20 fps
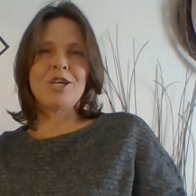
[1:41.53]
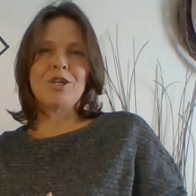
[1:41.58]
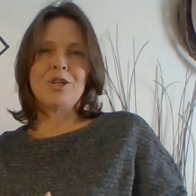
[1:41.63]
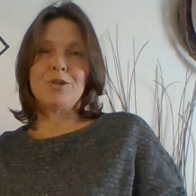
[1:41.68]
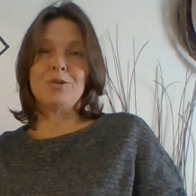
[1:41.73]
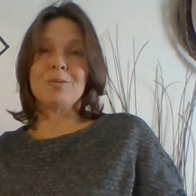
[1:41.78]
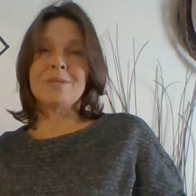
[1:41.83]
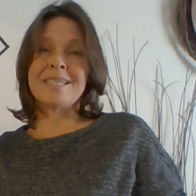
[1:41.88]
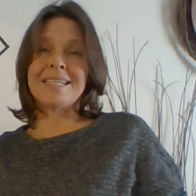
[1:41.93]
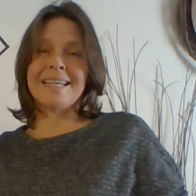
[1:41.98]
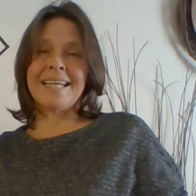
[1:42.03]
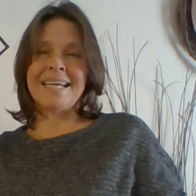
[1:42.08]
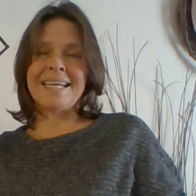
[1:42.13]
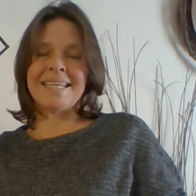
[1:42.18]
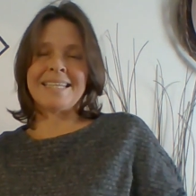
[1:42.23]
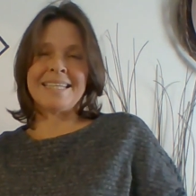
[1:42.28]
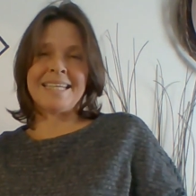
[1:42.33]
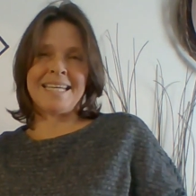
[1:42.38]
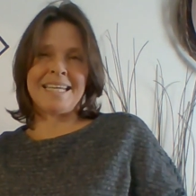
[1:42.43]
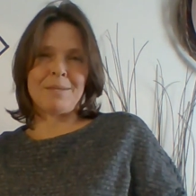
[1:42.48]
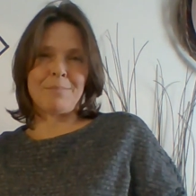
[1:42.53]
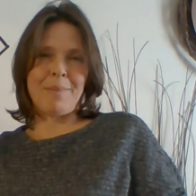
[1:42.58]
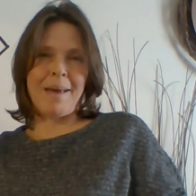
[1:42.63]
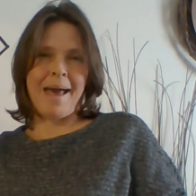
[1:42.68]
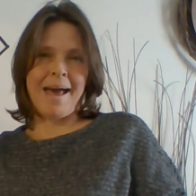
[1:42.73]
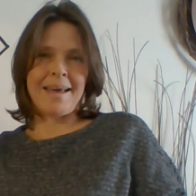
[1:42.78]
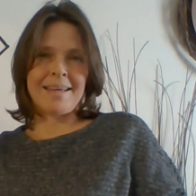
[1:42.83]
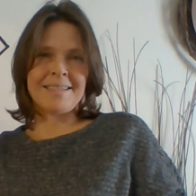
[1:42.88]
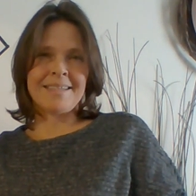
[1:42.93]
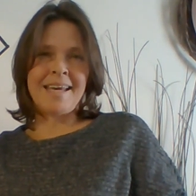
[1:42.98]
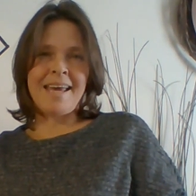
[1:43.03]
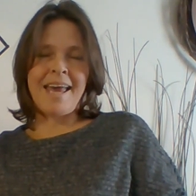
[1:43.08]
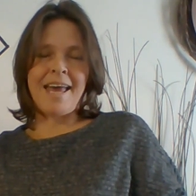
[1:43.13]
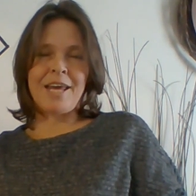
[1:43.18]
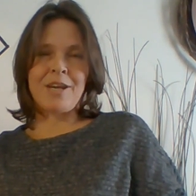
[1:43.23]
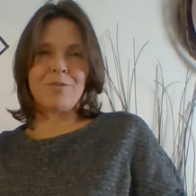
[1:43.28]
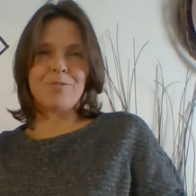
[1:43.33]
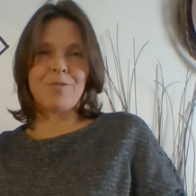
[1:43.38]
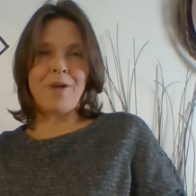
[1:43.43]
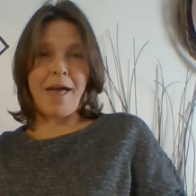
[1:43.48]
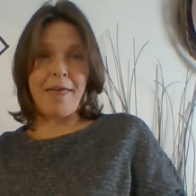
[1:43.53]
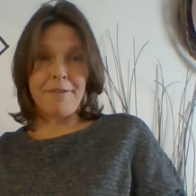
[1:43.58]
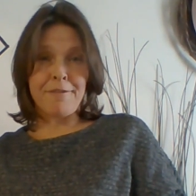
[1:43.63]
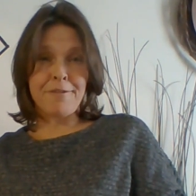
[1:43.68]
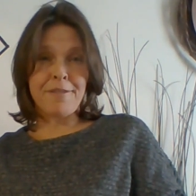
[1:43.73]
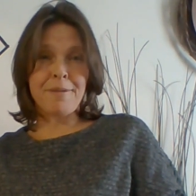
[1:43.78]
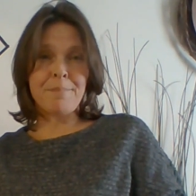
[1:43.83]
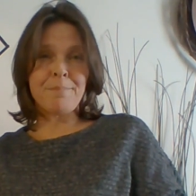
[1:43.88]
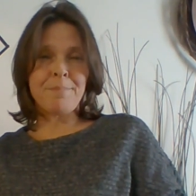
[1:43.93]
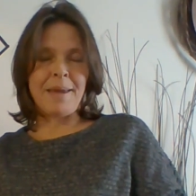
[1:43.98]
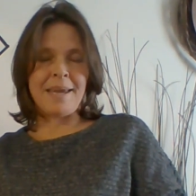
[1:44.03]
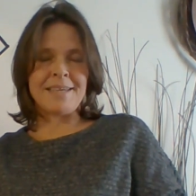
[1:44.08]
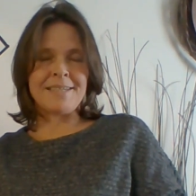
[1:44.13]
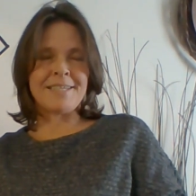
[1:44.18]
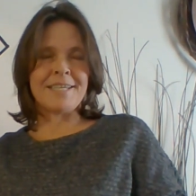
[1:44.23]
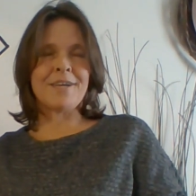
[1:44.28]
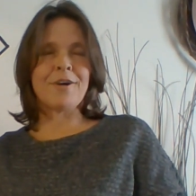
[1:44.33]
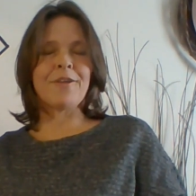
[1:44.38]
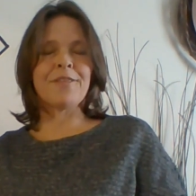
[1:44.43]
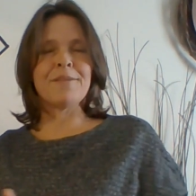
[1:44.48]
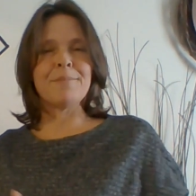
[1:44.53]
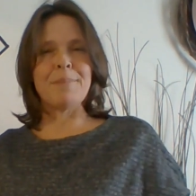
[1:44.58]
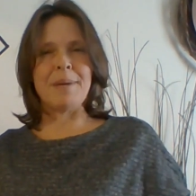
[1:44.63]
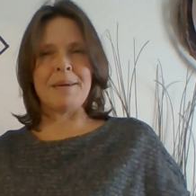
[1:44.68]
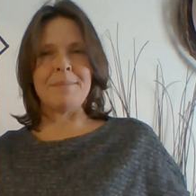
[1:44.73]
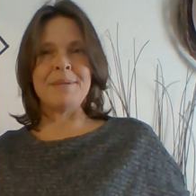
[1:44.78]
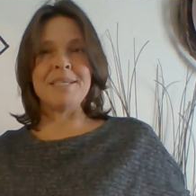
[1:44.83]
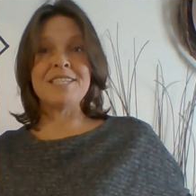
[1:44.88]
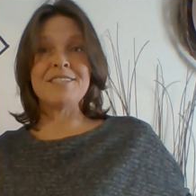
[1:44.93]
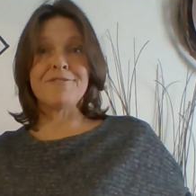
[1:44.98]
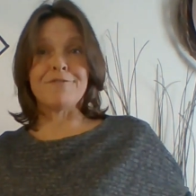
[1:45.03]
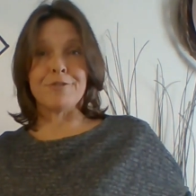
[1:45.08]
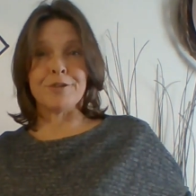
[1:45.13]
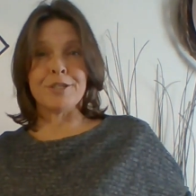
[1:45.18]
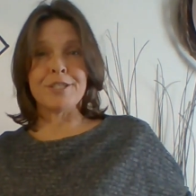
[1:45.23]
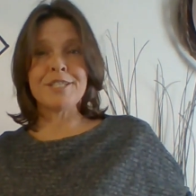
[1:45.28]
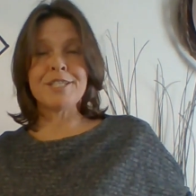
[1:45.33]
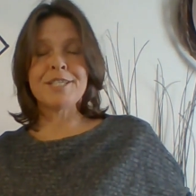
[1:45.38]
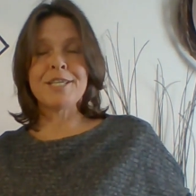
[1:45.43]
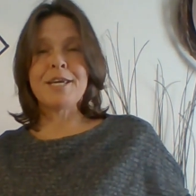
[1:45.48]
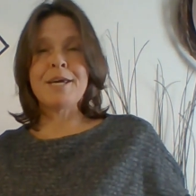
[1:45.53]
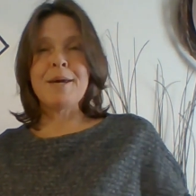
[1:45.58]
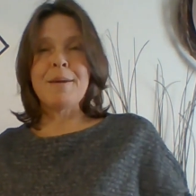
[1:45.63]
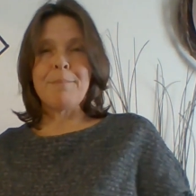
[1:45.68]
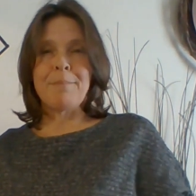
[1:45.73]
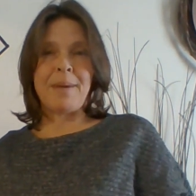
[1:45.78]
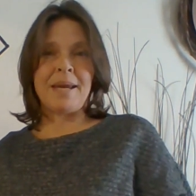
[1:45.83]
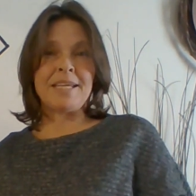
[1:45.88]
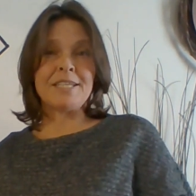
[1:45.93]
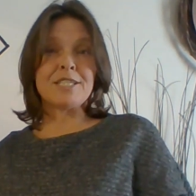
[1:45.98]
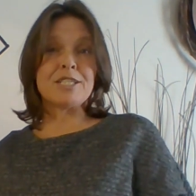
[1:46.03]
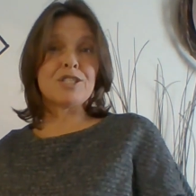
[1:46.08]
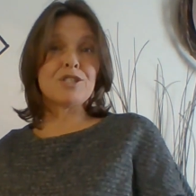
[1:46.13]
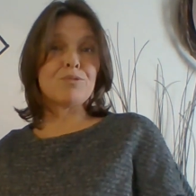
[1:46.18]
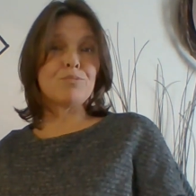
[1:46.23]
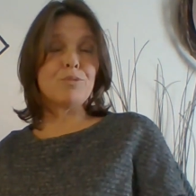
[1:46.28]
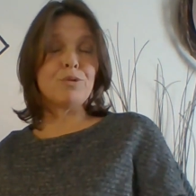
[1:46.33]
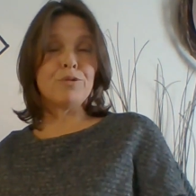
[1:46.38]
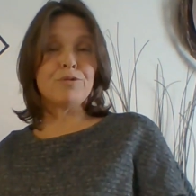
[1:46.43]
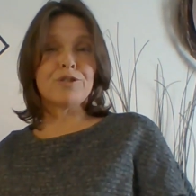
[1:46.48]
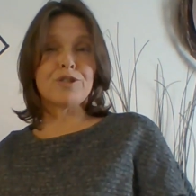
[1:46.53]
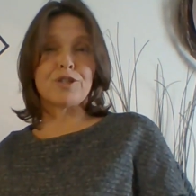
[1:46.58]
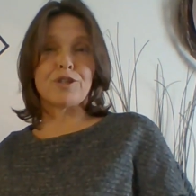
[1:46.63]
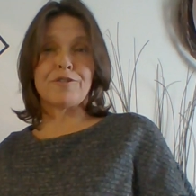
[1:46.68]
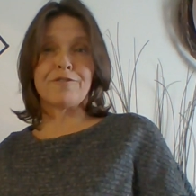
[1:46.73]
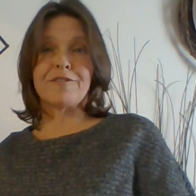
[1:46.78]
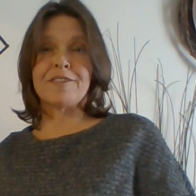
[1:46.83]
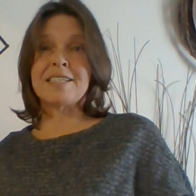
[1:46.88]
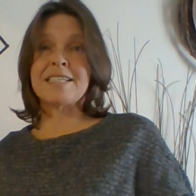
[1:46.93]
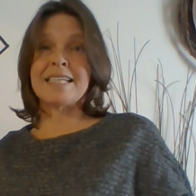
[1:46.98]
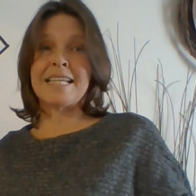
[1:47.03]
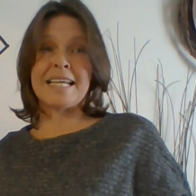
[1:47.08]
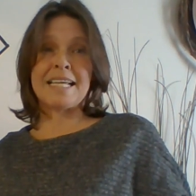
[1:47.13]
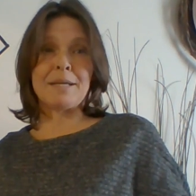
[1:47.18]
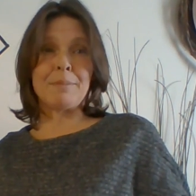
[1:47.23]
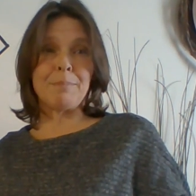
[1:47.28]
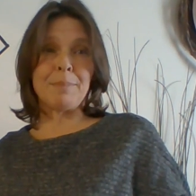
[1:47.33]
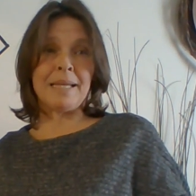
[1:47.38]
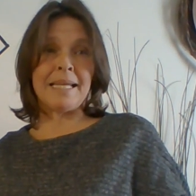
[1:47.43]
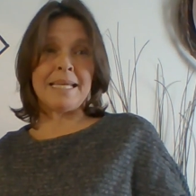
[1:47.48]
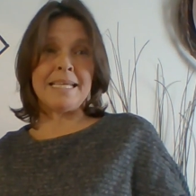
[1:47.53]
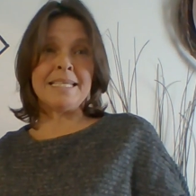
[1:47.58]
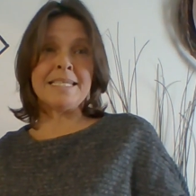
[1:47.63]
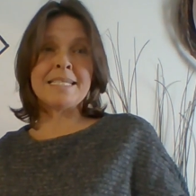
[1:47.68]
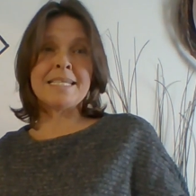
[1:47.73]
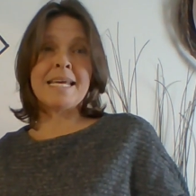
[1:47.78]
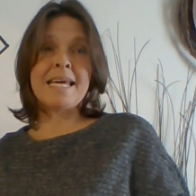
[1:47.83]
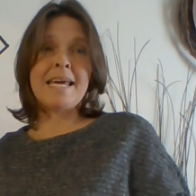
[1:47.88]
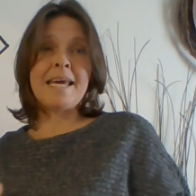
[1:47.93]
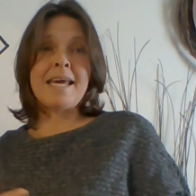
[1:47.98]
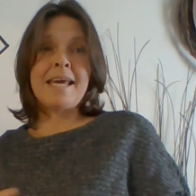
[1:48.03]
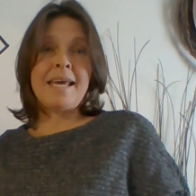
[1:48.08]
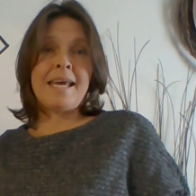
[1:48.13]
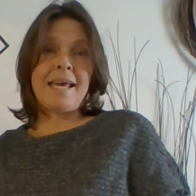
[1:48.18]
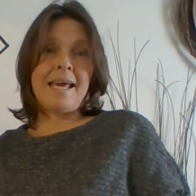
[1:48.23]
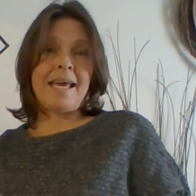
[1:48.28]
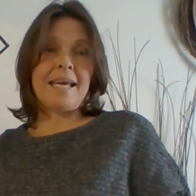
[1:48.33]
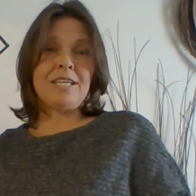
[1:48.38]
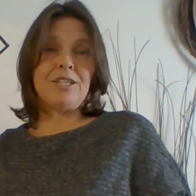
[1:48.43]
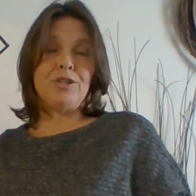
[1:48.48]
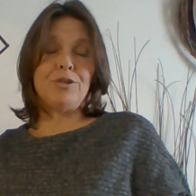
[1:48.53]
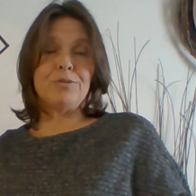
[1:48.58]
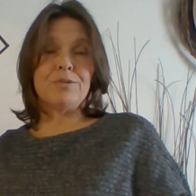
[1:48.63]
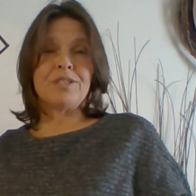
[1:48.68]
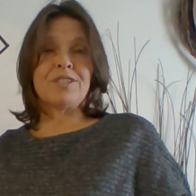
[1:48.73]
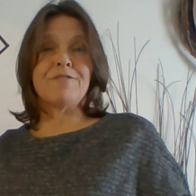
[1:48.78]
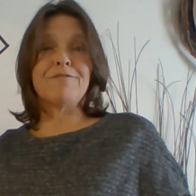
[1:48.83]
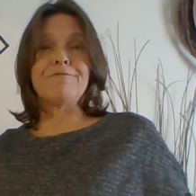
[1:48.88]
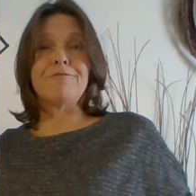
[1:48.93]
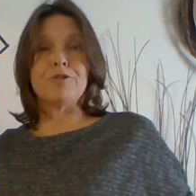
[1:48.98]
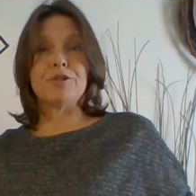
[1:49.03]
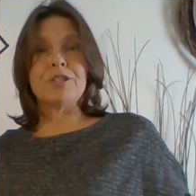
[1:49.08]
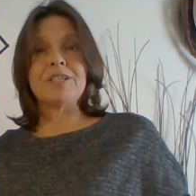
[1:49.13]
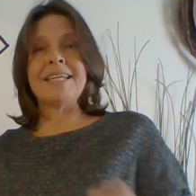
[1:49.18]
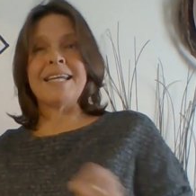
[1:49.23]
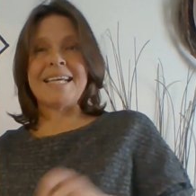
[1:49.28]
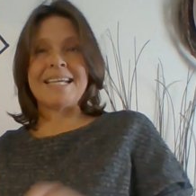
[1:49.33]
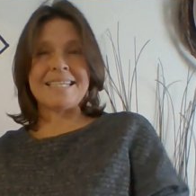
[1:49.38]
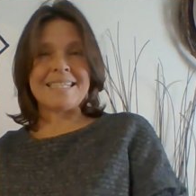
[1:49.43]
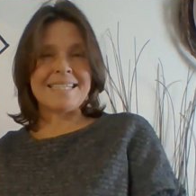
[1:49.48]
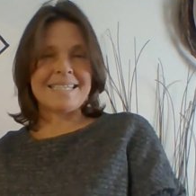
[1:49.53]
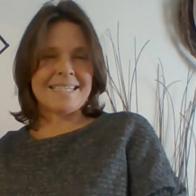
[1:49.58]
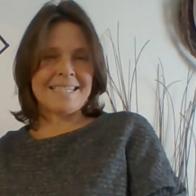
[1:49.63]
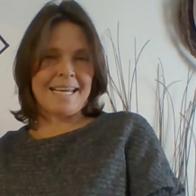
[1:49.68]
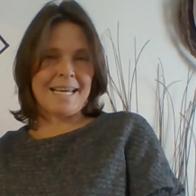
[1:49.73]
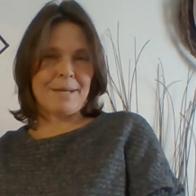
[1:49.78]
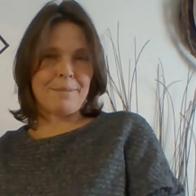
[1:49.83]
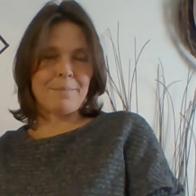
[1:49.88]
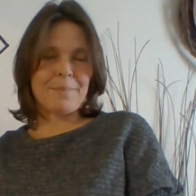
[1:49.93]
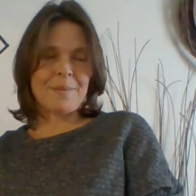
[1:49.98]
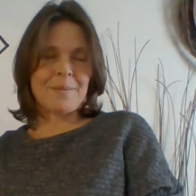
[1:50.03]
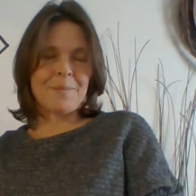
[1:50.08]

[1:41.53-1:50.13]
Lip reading: use it like an ink pad. And rather than painting on the baby's foot, paint a smooth surface like a plate and use the foot like a stamp.